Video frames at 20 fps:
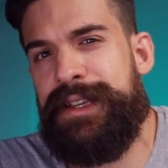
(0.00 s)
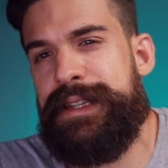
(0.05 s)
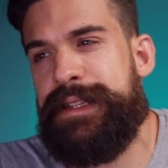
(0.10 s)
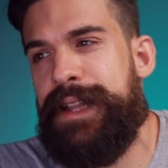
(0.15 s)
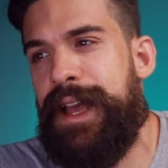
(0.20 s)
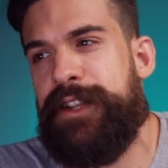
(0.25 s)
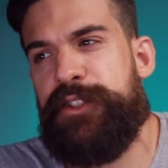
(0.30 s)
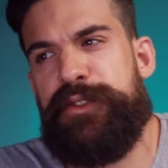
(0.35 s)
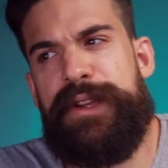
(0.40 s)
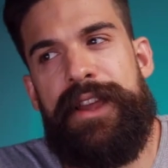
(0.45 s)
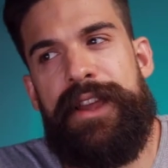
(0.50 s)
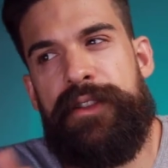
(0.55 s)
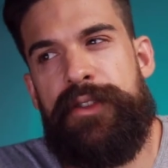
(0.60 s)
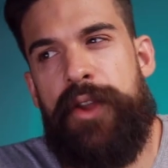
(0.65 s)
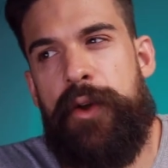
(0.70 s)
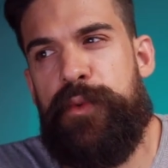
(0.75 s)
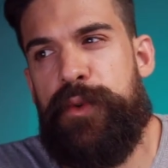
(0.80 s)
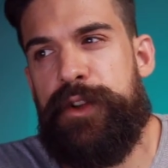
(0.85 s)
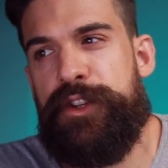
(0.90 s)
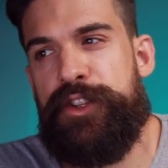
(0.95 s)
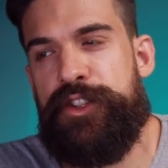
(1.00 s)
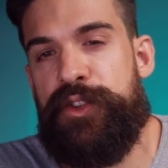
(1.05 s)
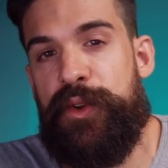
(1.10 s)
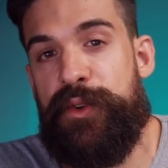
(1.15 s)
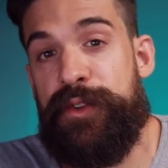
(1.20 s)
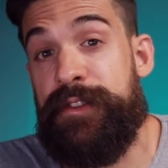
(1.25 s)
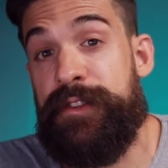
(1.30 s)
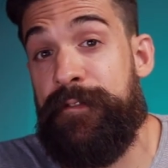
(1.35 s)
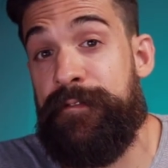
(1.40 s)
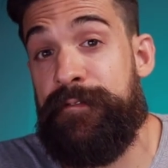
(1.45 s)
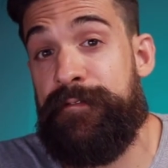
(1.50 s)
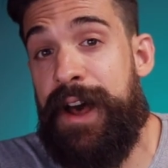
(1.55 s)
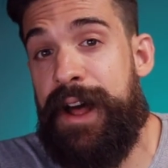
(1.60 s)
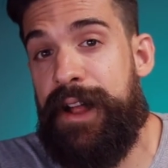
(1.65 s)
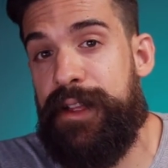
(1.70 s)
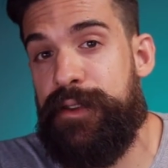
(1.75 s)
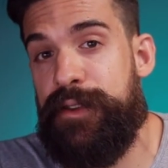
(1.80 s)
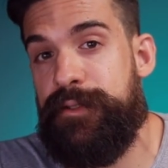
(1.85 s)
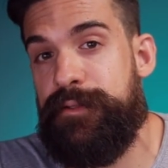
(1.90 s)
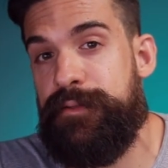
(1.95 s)
and actually, I don't want to show the
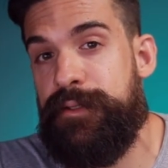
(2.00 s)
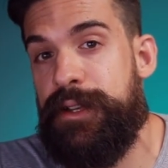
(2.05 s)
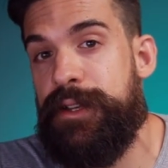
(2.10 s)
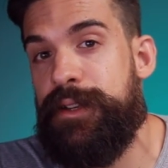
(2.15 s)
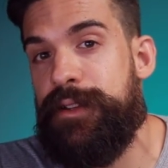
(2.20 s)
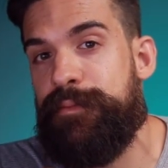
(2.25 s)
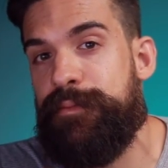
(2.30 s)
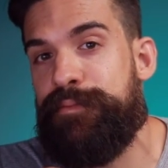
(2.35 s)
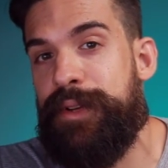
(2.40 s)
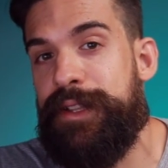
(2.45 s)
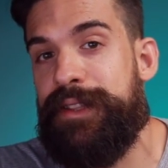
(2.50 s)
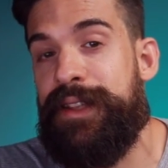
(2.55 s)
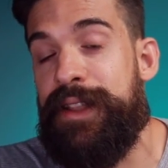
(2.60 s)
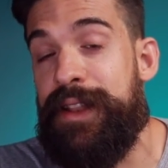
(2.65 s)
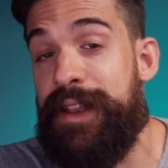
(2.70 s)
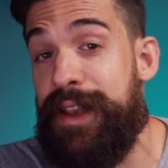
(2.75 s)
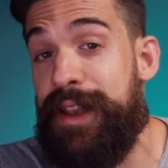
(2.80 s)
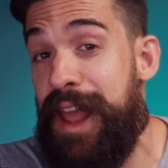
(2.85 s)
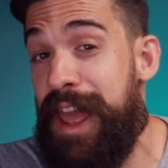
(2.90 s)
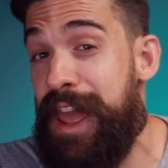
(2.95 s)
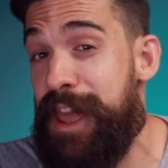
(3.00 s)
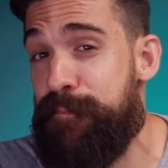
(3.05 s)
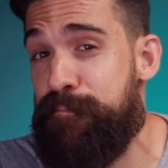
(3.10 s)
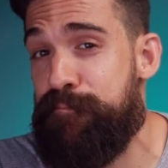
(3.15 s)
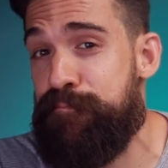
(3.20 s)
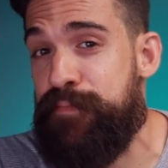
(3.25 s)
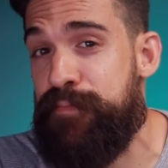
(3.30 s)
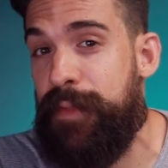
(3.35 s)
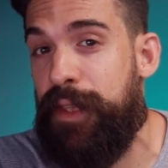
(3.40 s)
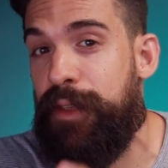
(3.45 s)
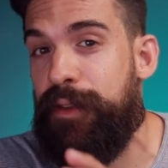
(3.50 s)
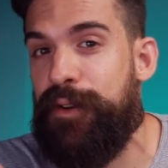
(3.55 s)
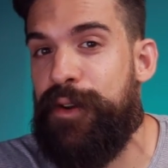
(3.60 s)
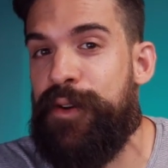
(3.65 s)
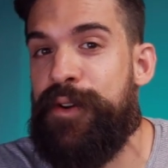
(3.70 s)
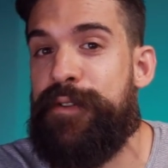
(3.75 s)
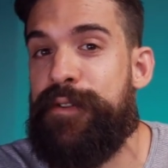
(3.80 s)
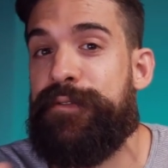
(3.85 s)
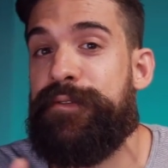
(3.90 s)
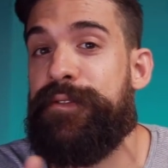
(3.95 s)
value, but the name
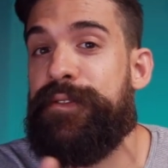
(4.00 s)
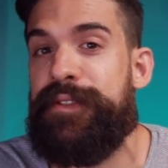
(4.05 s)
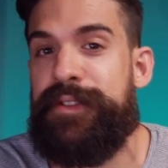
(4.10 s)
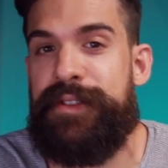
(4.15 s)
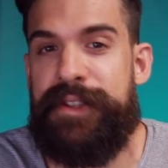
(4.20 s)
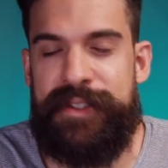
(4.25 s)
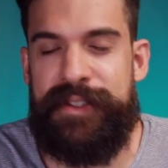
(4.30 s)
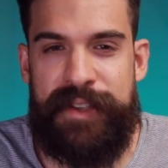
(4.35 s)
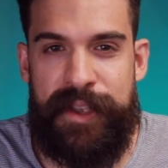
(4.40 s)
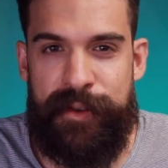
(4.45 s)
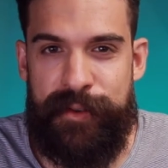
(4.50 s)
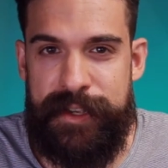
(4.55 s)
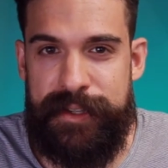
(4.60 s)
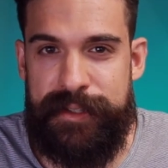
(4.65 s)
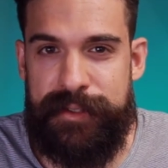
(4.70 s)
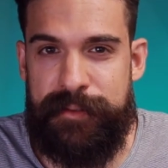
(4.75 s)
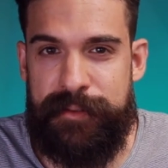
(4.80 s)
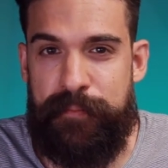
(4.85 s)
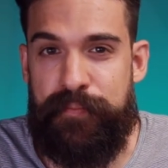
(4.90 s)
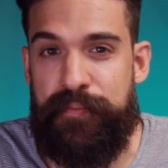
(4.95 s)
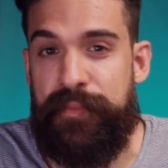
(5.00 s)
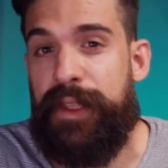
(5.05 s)
of the series.